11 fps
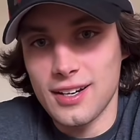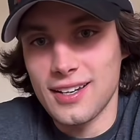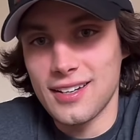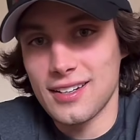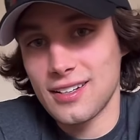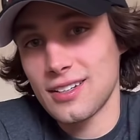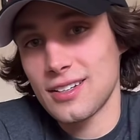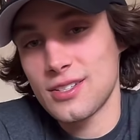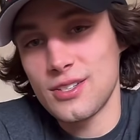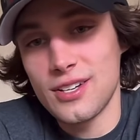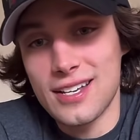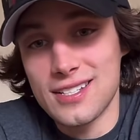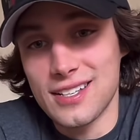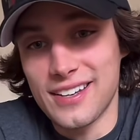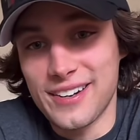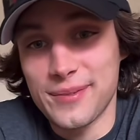All right, see you
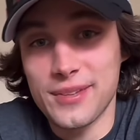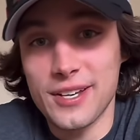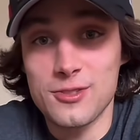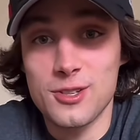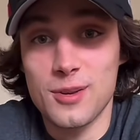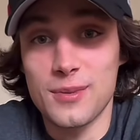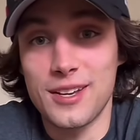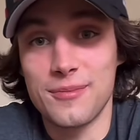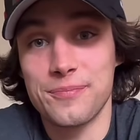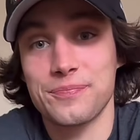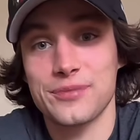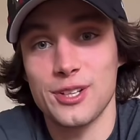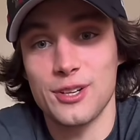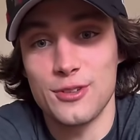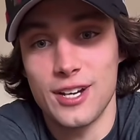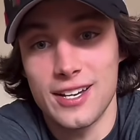guys later. Thanks for coming in.
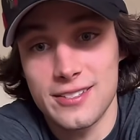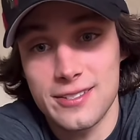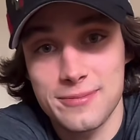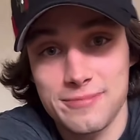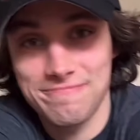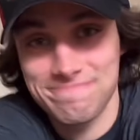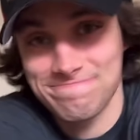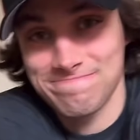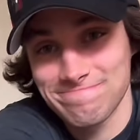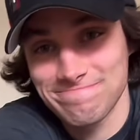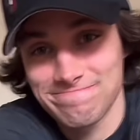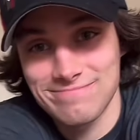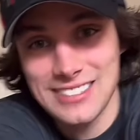Love you guys.